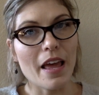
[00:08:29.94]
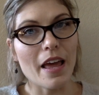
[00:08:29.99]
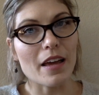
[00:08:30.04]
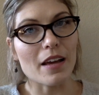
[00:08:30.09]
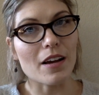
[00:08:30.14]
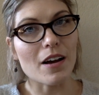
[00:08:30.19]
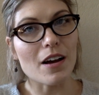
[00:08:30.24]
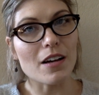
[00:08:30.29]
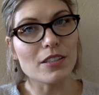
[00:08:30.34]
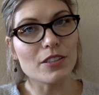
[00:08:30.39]

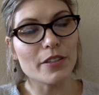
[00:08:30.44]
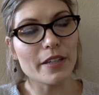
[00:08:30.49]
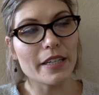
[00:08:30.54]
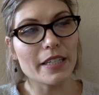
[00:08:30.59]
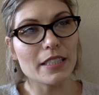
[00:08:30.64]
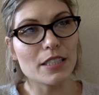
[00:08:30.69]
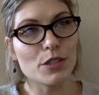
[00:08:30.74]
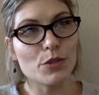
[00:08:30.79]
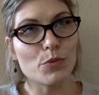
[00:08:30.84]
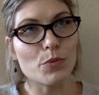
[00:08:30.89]
And
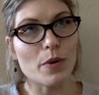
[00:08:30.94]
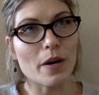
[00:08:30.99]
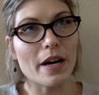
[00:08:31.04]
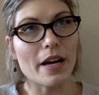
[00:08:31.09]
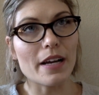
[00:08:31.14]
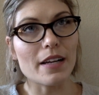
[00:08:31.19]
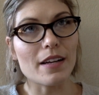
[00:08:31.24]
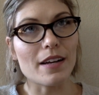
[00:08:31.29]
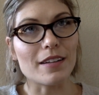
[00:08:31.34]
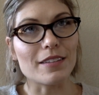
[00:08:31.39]
contrary to
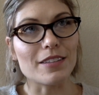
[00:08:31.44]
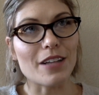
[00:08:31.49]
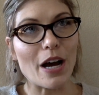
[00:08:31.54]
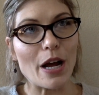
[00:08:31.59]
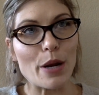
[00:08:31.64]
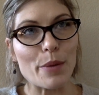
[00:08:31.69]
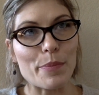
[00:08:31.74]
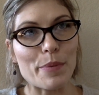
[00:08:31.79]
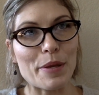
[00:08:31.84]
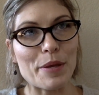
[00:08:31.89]
what a
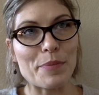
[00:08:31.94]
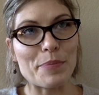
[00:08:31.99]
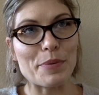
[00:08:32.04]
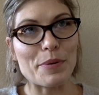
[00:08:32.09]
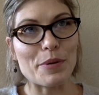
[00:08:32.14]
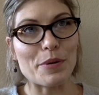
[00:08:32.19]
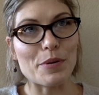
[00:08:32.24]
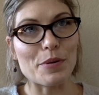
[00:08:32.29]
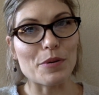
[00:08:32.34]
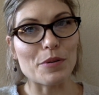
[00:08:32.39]
lot of
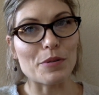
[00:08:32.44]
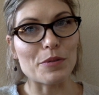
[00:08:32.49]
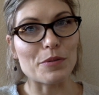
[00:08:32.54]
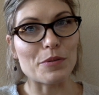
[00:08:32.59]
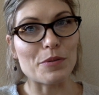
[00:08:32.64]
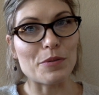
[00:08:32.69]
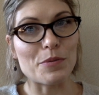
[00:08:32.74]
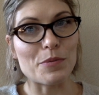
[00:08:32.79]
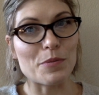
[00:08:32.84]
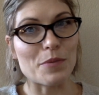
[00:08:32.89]
people
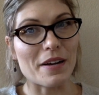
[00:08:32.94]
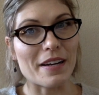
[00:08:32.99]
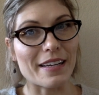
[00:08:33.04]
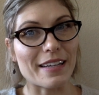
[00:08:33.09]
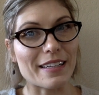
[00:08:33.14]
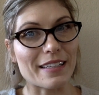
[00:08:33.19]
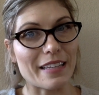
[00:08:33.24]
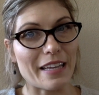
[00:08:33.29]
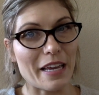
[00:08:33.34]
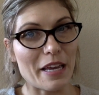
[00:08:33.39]
want to
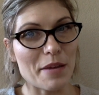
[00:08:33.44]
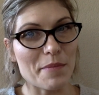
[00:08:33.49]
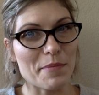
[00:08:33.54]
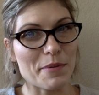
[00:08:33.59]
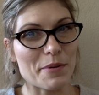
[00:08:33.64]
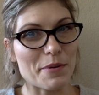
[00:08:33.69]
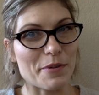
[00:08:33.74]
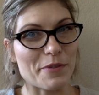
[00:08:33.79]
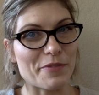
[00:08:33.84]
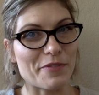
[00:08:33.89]
claim
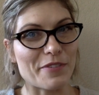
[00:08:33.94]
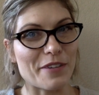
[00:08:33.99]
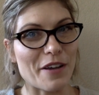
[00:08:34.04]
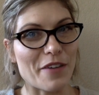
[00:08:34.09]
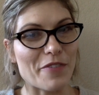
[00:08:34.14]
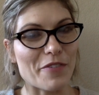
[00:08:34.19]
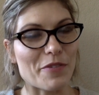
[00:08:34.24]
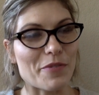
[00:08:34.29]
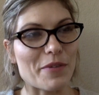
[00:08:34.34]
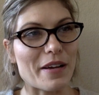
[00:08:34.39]
who have
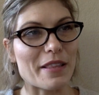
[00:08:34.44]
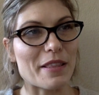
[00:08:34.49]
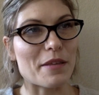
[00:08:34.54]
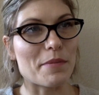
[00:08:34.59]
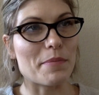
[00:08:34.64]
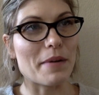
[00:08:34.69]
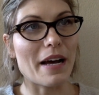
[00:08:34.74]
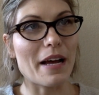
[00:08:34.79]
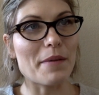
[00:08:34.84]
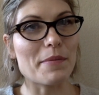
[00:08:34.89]
never read the
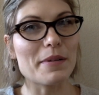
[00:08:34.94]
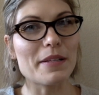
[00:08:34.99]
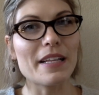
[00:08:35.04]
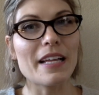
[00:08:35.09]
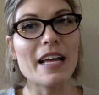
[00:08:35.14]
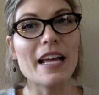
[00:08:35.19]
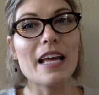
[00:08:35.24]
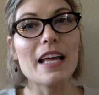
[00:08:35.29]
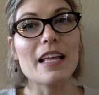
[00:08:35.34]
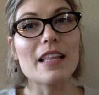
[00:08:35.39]

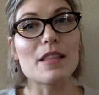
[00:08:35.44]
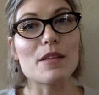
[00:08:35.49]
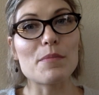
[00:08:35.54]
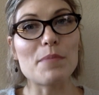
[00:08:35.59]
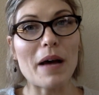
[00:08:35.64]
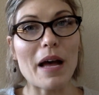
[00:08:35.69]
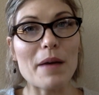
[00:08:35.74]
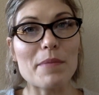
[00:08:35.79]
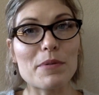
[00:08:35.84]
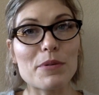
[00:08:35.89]

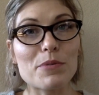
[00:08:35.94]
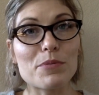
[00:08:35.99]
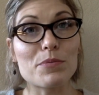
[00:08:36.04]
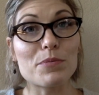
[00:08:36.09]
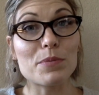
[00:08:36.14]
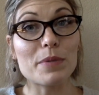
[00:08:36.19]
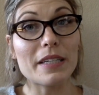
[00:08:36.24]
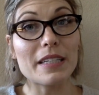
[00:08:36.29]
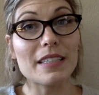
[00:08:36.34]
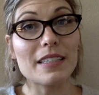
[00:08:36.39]
Bible
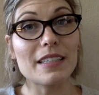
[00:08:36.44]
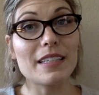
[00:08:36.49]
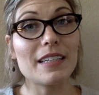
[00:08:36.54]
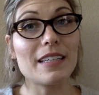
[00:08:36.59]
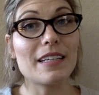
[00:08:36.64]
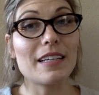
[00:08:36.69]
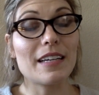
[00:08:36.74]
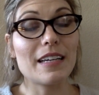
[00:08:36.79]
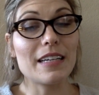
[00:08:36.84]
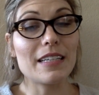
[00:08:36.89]

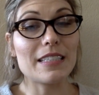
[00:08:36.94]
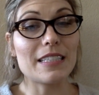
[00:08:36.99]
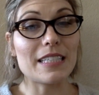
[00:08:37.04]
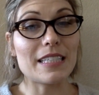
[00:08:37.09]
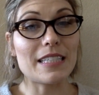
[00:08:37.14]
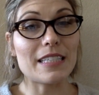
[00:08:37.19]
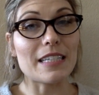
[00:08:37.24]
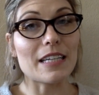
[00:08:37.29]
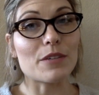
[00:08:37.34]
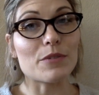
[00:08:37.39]
really
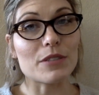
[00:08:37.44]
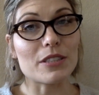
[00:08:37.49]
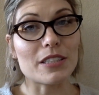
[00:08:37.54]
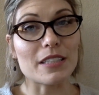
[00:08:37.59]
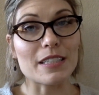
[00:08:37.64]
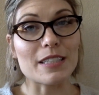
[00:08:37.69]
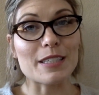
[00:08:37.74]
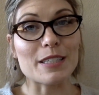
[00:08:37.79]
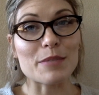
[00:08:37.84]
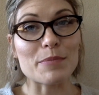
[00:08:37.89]

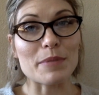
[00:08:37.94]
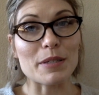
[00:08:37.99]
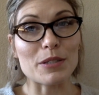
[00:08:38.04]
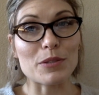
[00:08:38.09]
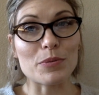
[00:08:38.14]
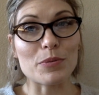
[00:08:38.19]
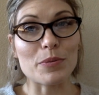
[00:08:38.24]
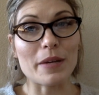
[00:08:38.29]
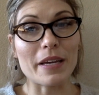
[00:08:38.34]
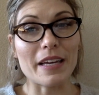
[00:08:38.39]
distinguishes
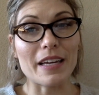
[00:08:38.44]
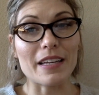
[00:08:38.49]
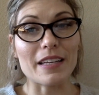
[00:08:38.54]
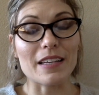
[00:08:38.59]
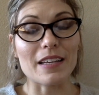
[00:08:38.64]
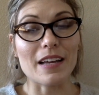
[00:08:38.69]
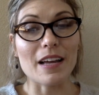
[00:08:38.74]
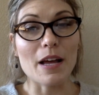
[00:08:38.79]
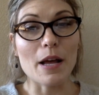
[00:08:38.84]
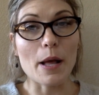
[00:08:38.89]
between
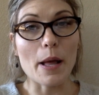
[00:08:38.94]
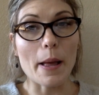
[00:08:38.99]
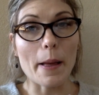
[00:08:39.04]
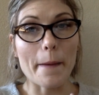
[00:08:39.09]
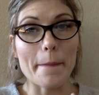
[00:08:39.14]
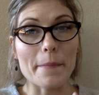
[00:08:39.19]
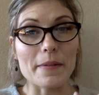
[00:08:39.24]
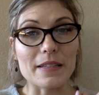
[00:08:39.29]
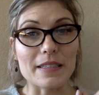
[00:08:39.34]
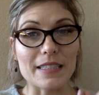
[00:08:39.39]

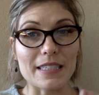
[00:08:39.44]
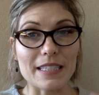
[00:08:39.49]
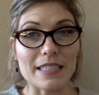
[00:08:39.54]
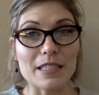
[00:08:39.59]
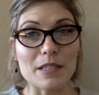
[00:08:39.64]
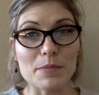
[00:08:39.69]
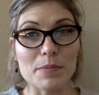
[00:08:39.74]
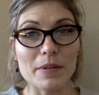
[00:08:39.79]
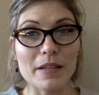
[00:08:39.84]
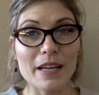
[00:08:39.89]

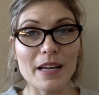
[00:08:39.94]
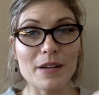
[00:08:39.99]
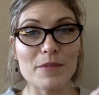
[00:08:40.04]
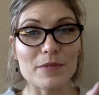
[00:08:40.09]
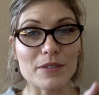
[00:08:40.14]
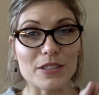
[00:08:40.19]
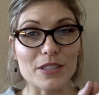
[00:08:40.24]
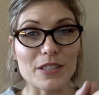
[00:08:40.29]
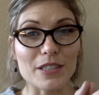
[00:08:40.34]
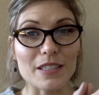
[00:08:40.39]
discipline,
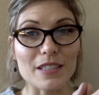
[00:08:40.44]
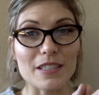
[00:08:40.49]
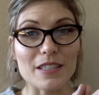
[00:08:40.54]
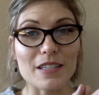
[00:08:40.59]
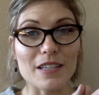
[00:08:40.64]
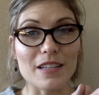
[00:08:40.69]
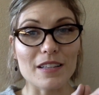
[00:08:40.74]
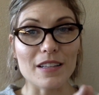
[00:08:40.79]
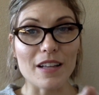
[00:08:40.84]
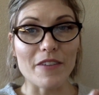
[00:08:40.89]
which
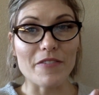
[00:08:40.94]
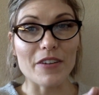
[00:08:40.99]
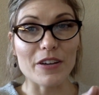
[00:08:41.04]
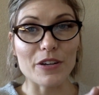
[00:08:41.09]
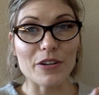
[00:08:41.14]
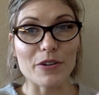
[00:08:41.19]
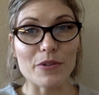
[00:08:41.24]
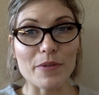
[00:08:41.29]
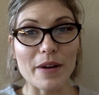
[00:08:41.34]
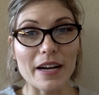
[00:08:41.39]
is loving
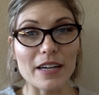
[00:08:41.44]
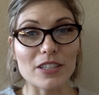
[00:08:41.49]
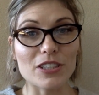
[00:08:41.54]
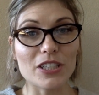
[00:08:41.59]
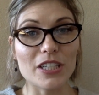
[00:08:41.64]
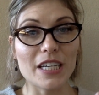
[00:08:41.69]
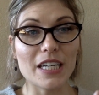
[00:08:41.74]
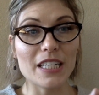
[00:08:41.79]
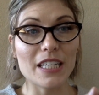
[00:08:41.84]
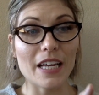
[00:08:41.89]

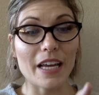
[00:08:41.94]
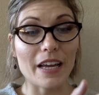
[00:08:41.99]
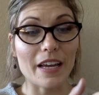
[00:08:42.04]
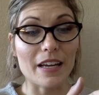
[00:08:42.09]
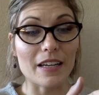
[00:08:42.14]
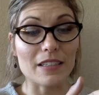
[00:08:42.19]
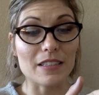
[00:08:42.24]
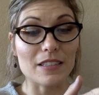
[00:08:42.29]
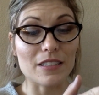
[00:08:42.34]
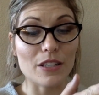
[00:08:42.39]
correction,
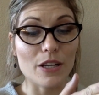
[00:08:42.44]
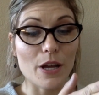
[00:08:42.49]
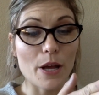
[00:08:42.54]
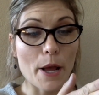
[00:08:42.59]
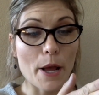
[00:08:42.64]
and